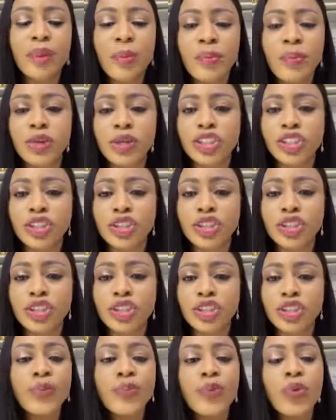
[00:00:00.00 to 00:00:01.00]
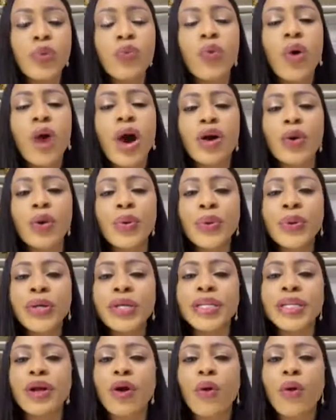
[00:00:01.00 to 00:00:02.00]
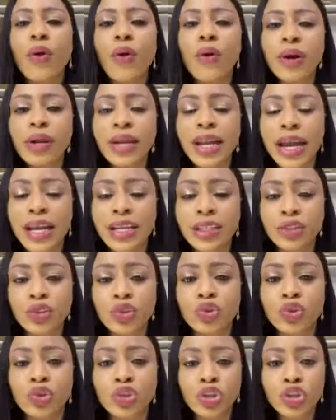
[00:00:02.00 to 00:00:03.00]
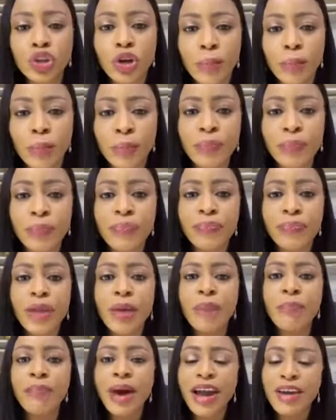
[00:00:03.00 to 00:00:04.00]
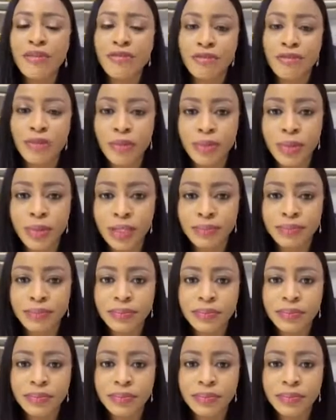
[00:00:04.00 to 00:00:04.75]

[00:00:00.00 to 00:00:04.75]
this same population of people who are going online to shop, buy